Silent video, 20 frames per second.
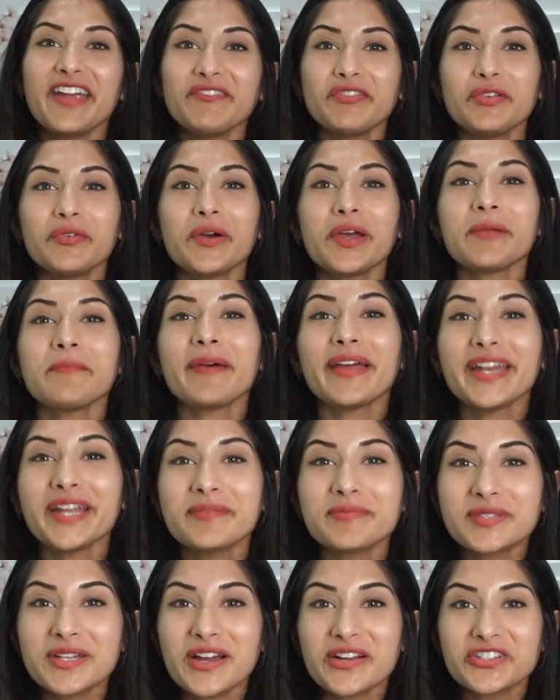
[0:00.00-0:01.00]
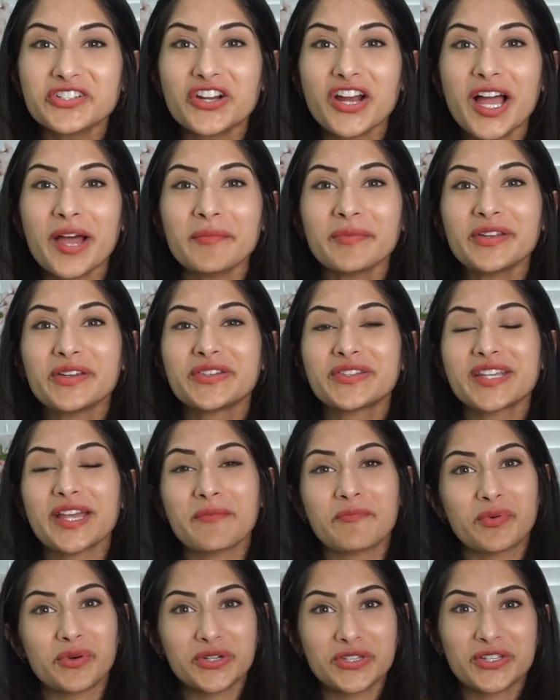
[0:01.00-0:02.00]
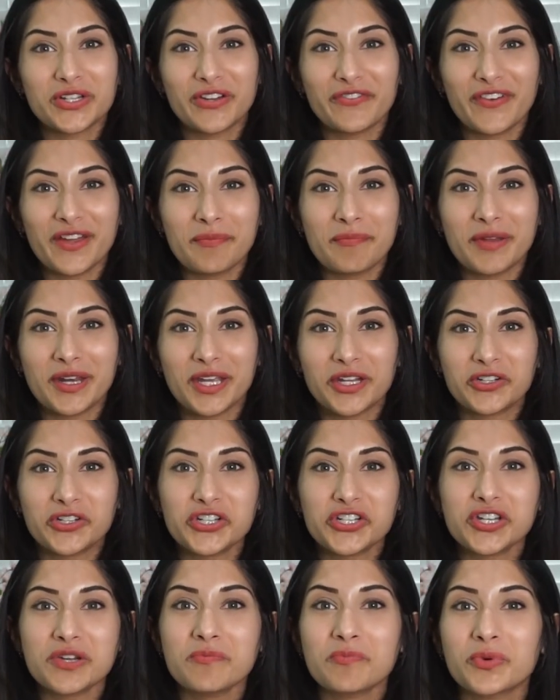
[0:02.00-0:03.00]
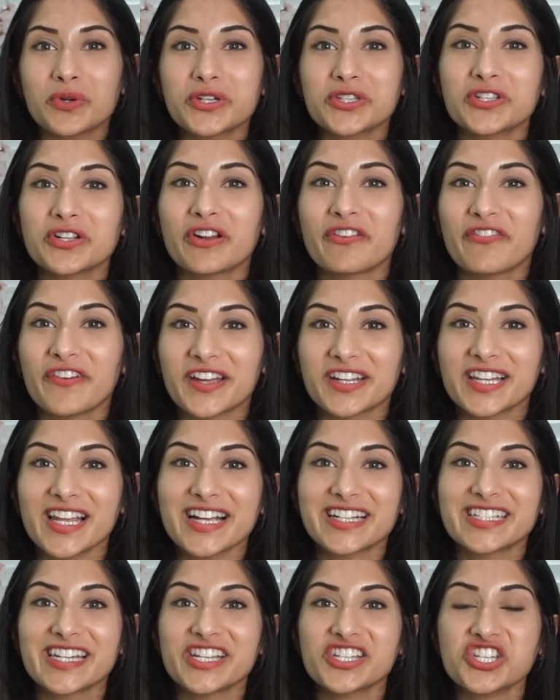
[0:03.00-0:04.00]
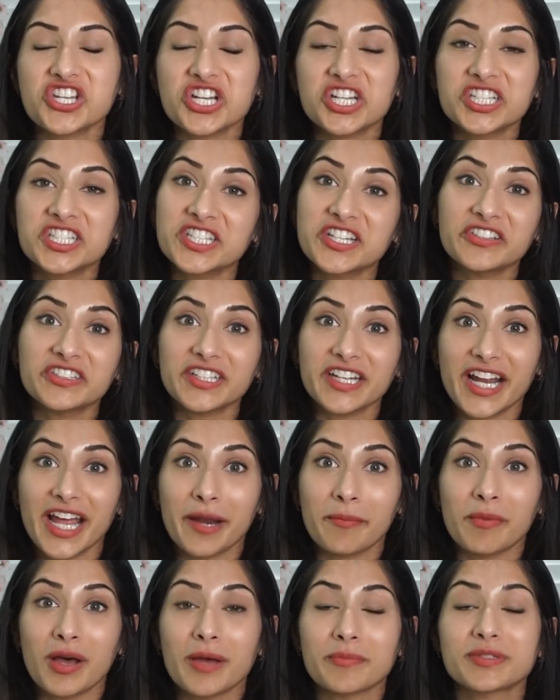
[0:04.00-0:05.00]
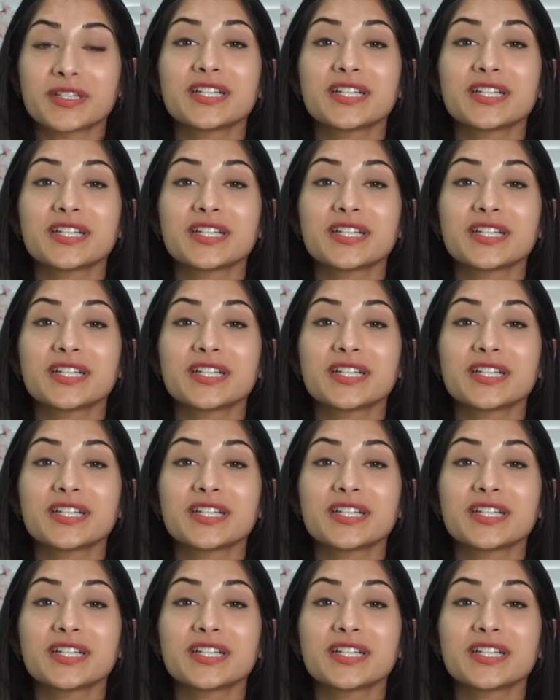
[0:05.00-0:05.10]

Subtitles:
everyone, my name is Dr. Amna Husain, board certified pediatrician, board certified lactation consultant, and mom.